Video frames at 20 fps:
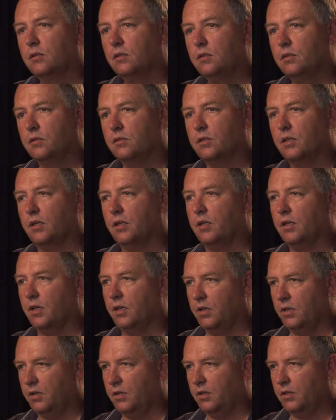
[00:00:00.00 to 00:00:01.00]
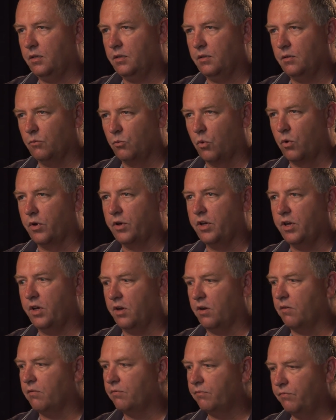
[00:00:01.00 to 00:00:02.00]
because Warner
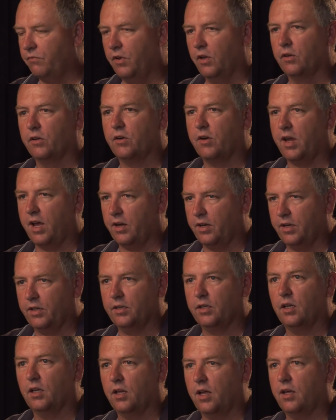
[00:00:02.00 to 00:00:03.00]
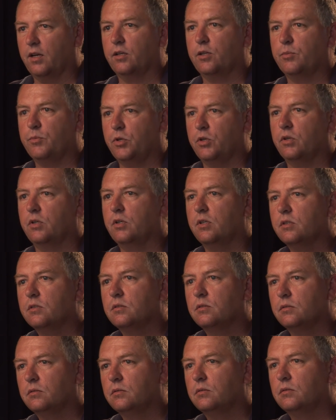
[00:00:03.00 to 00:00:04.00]
Gear filtered out into a lot of communities,
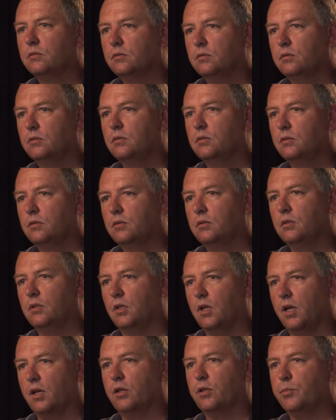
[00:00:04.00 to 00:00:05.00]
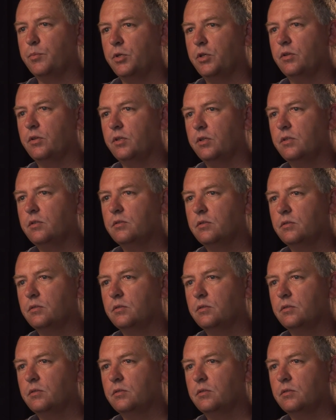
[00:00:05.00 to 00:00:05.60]
a lot of communities.